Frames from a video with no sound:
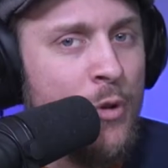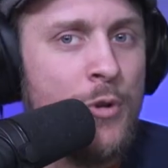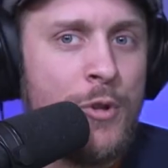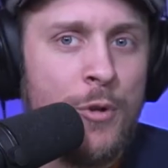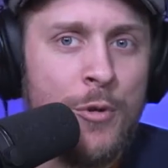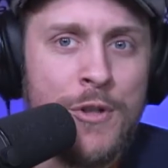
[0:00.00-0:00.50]

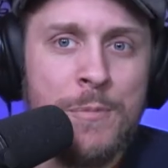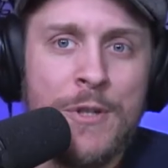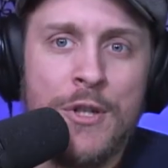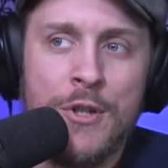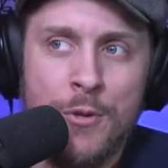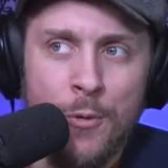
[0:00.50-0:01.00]
Those are Christmas
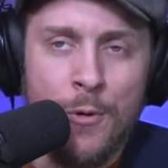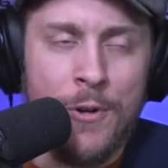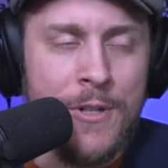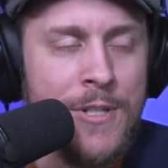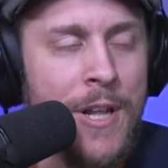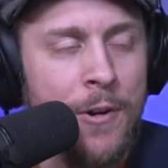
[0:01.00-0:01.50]

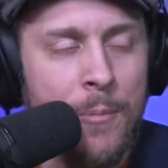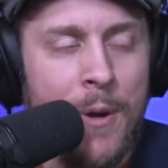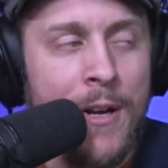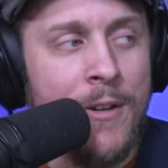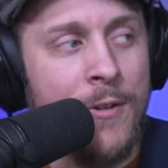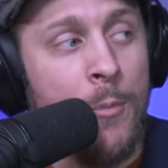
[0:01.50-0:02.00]
stories that are
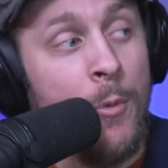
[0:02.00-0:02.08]
made into